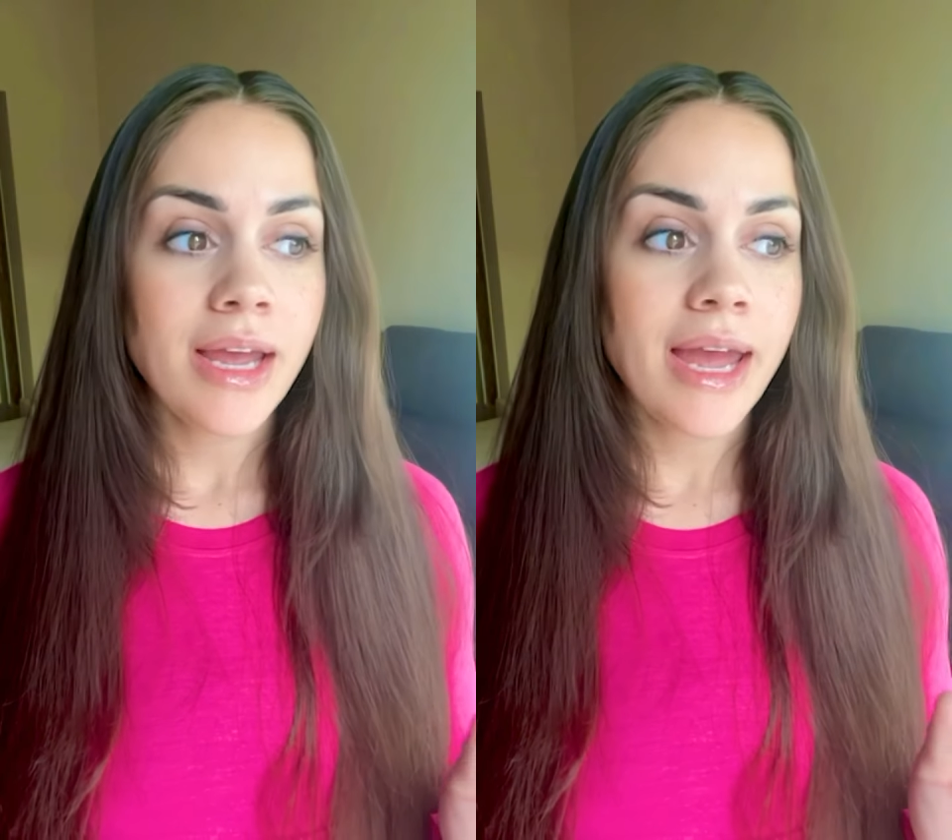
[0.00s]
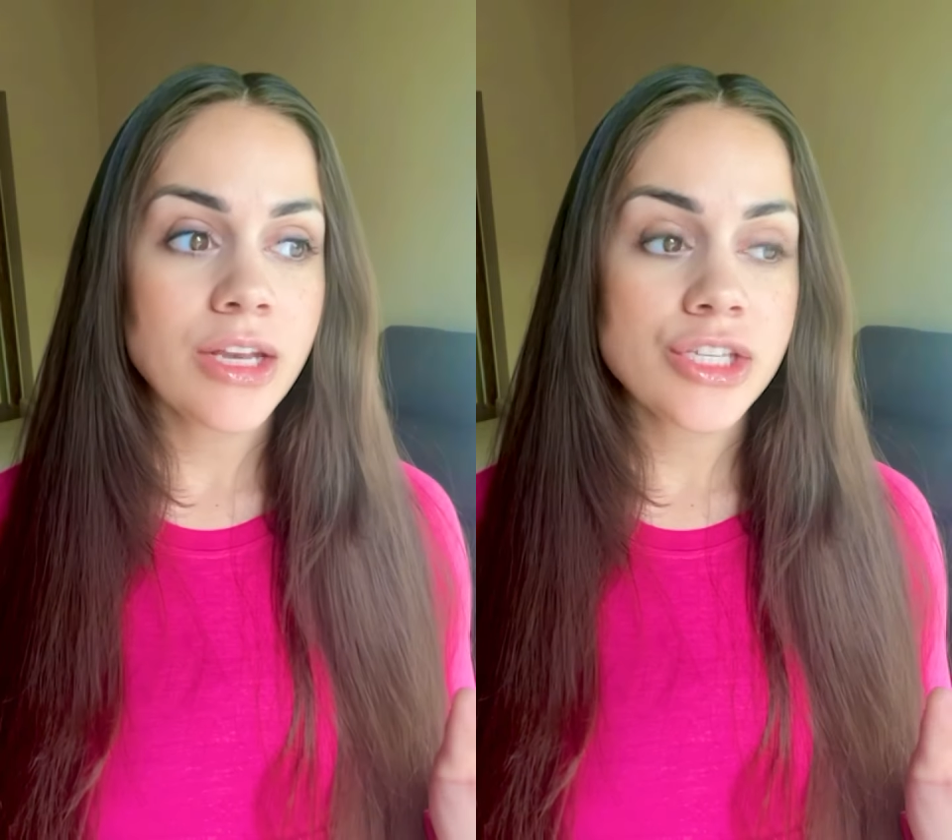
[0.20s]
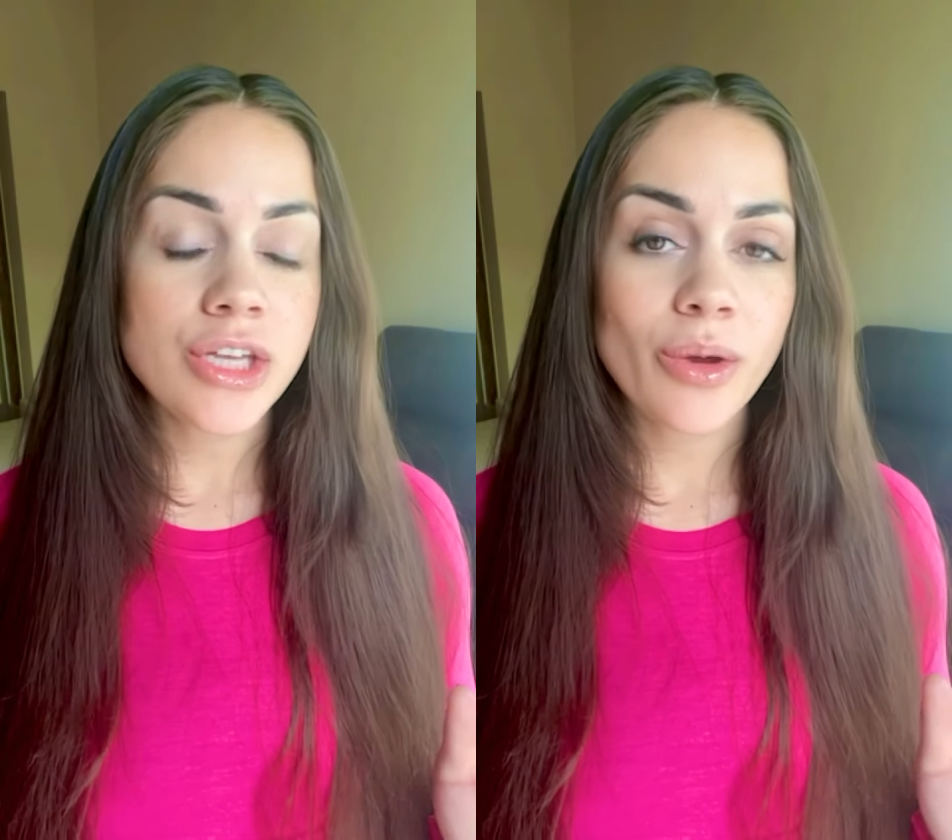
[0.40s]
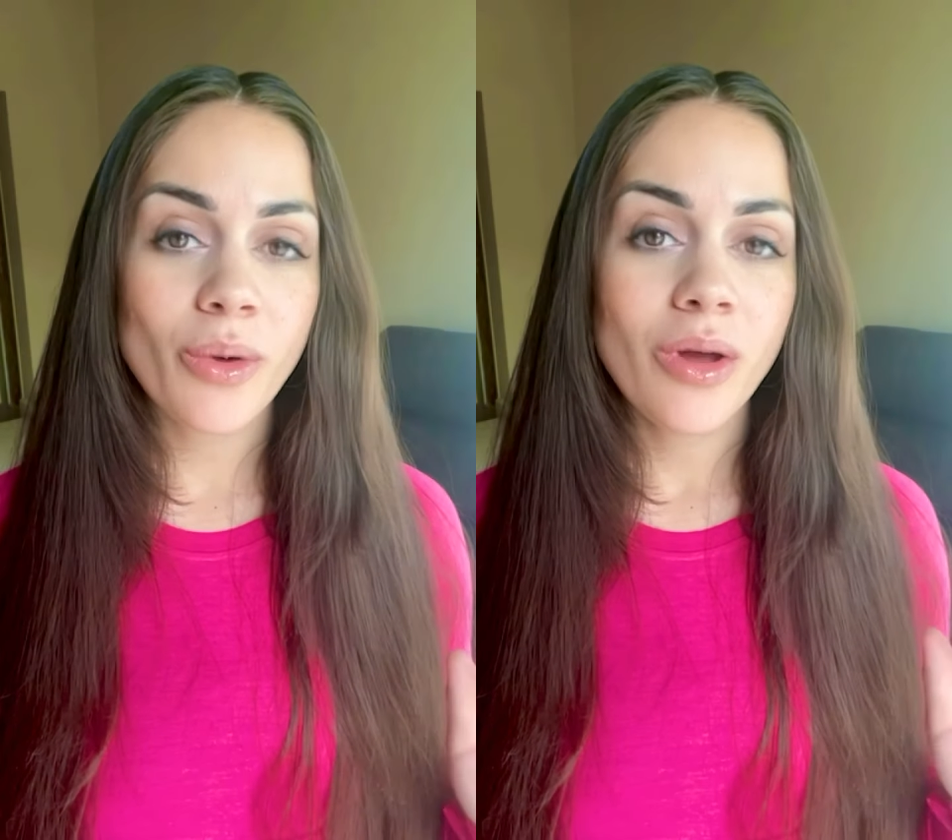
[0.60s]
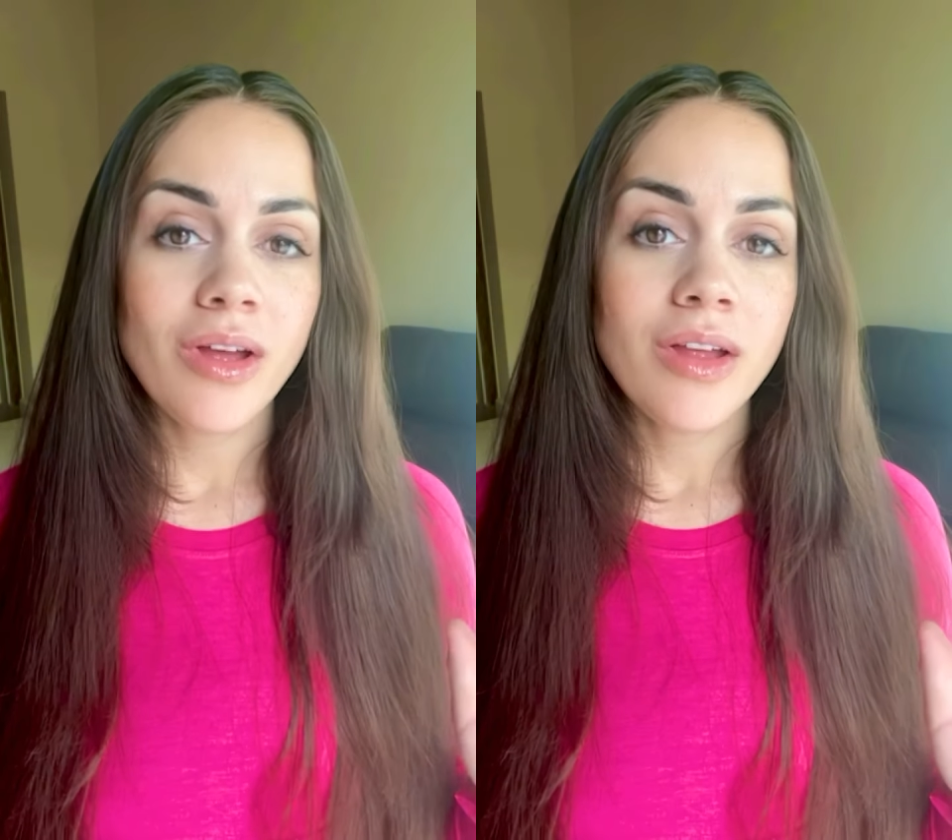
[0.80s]
And
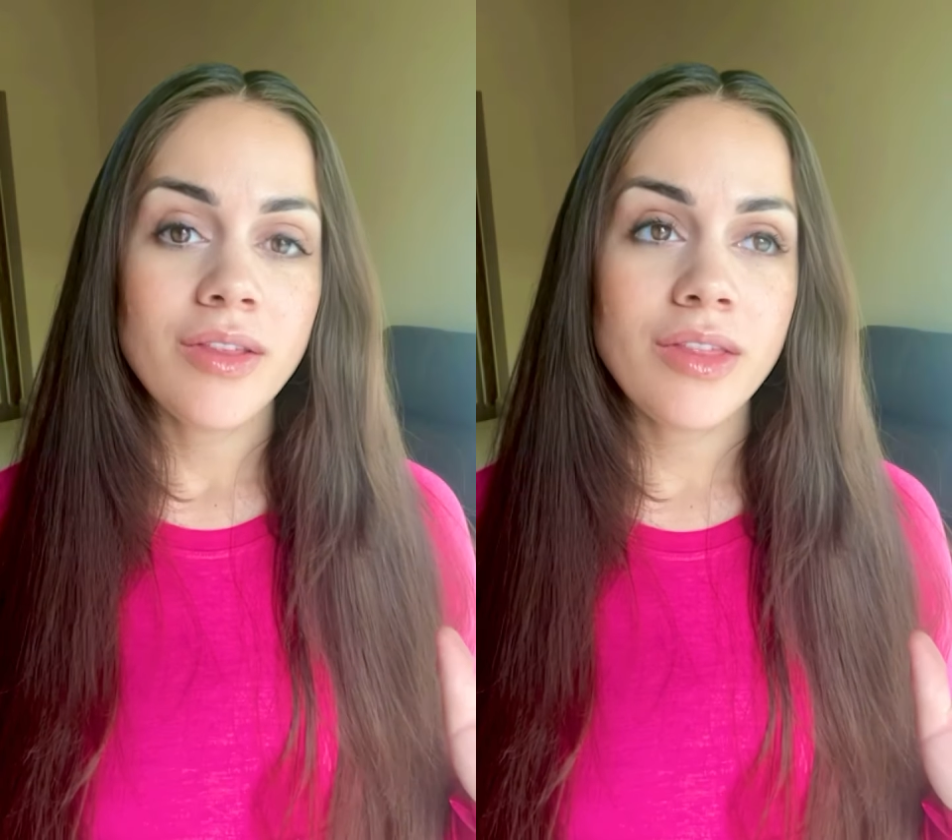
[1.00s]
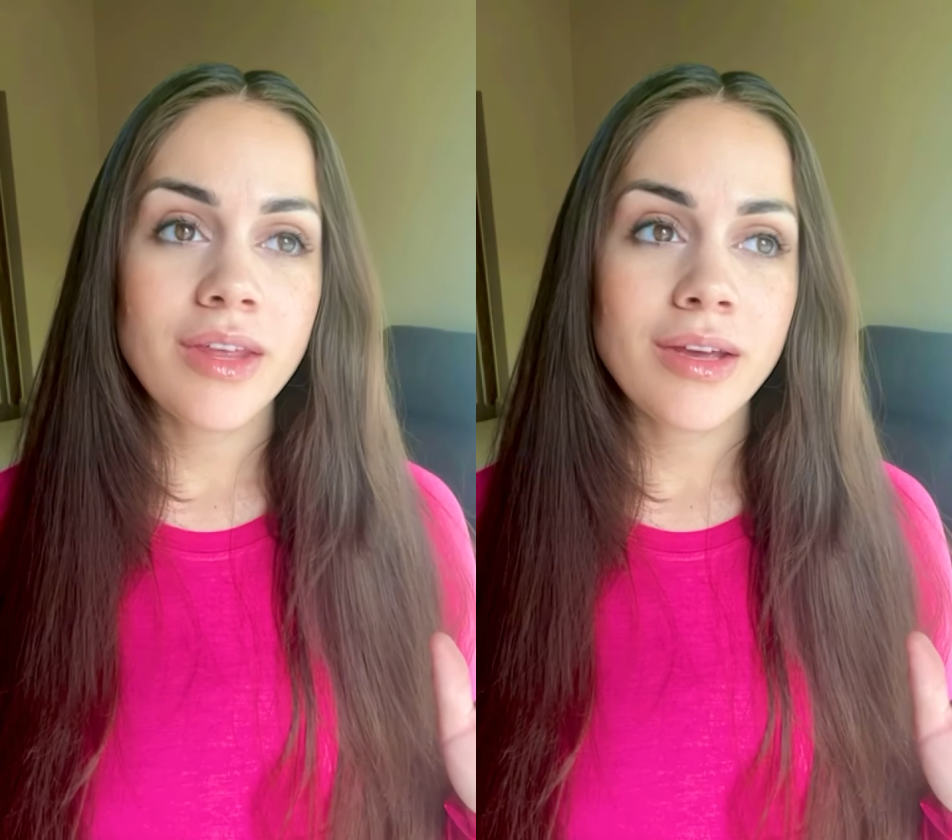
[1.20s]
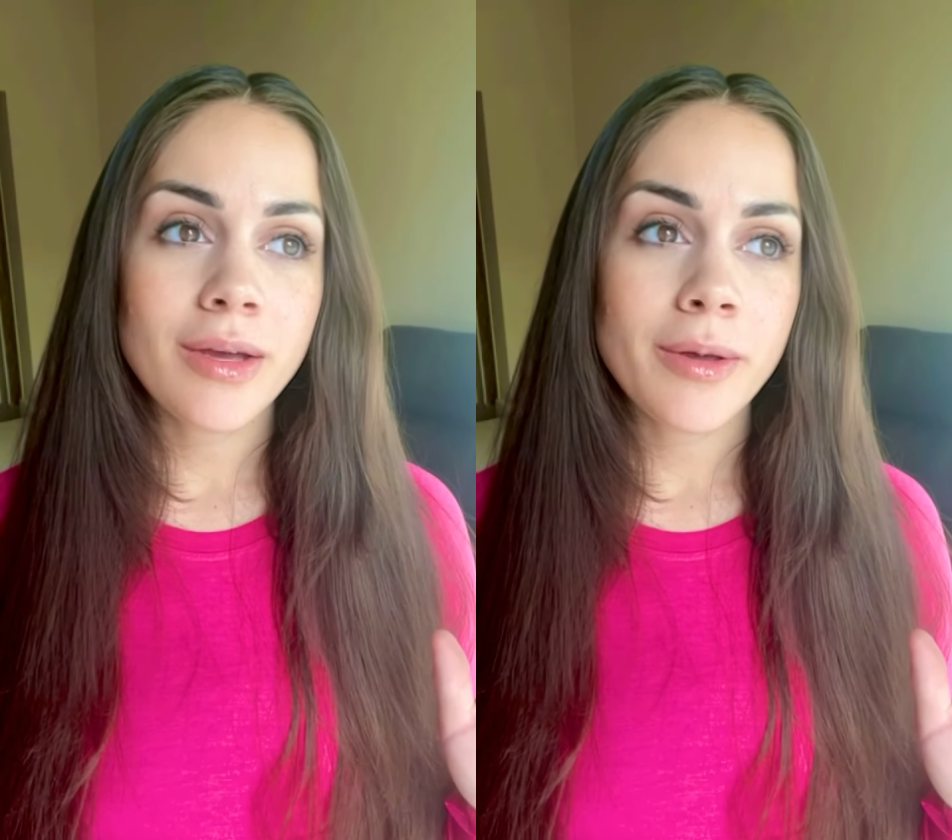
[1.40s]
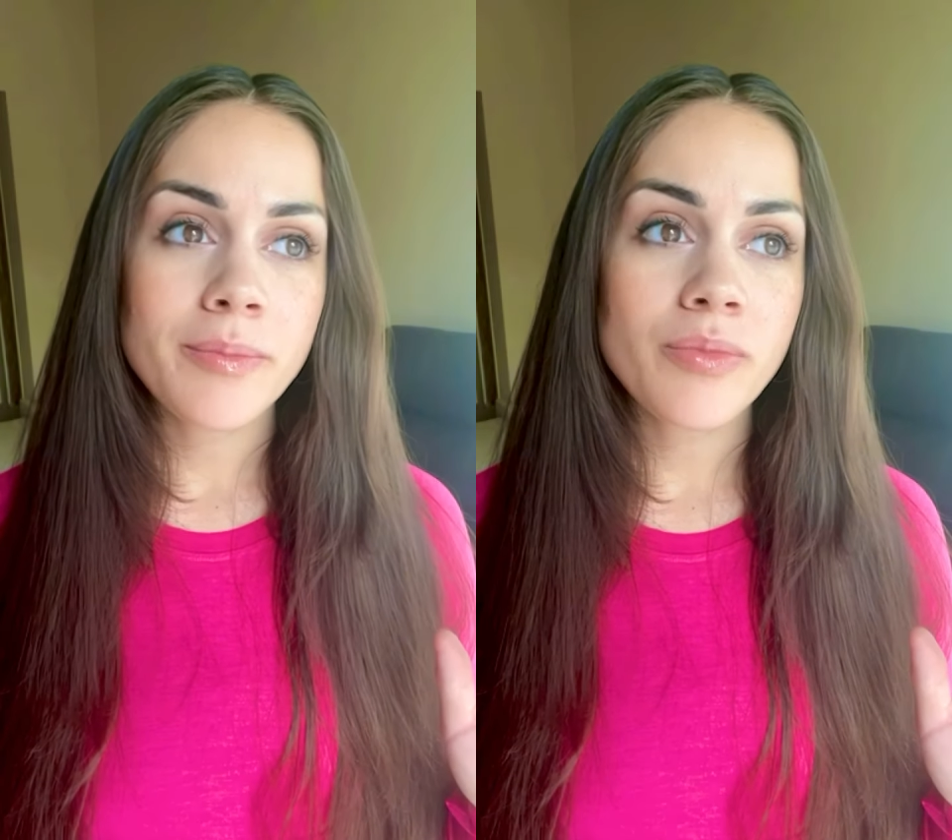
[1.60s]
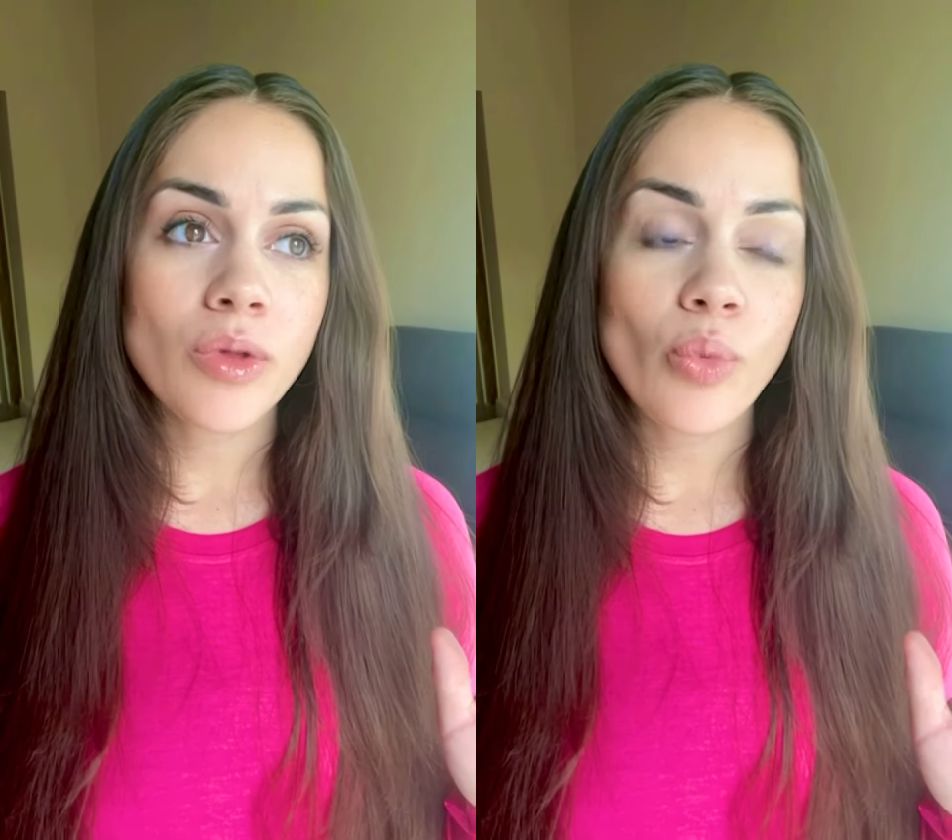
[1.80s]
so the
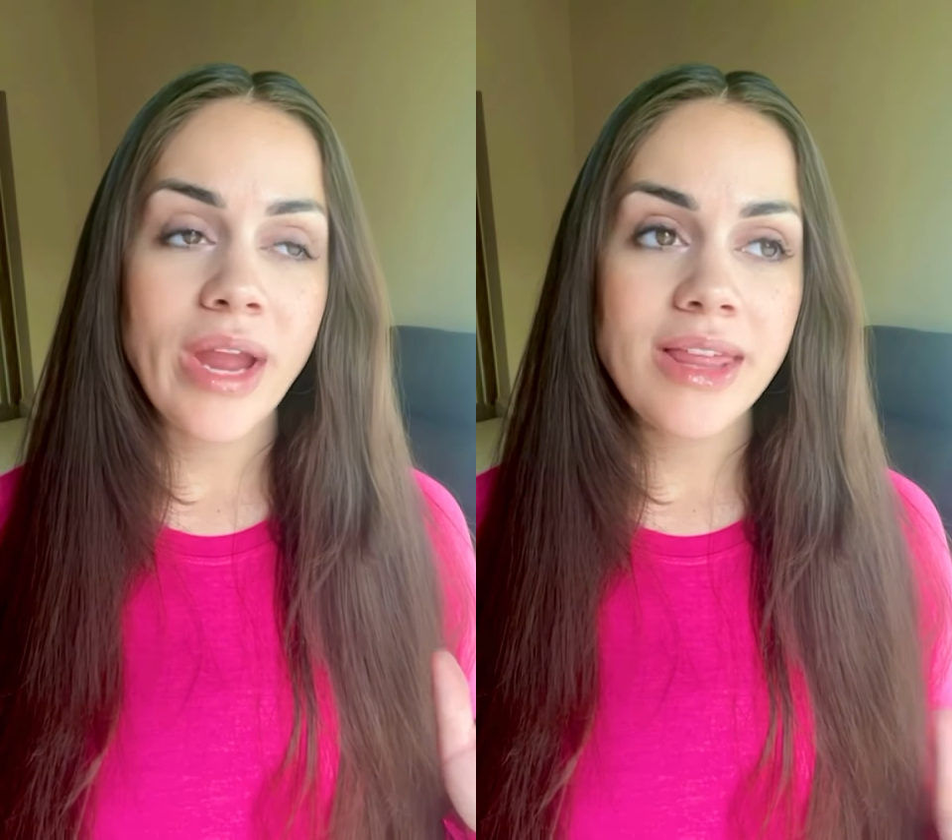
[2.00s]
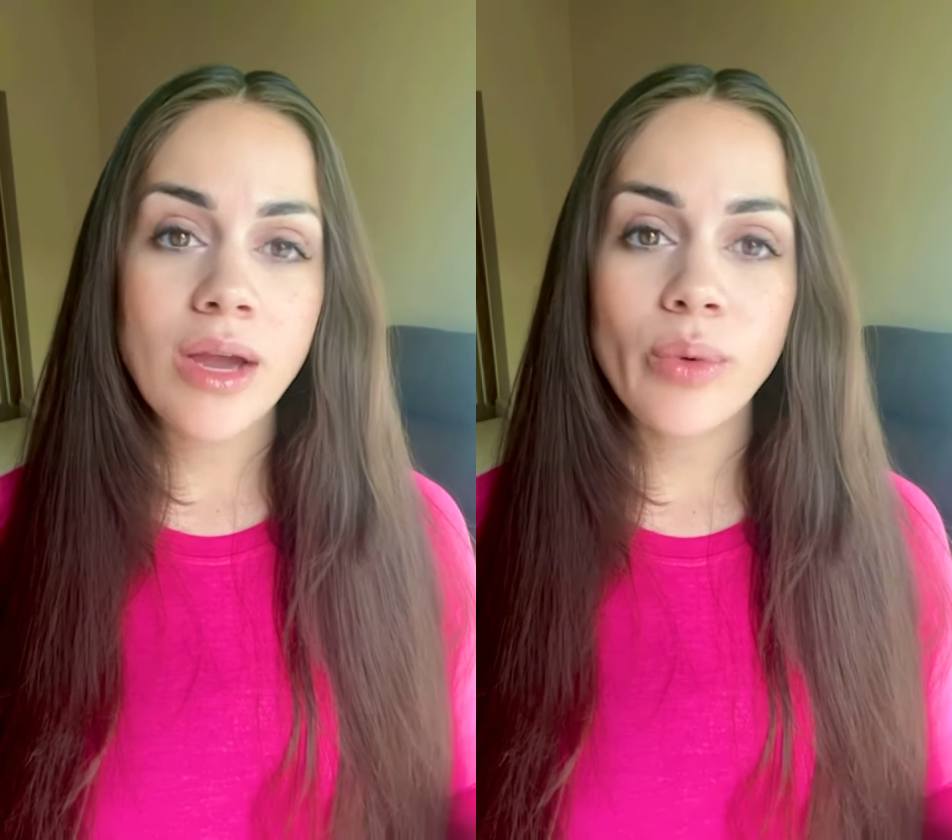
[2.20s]
way that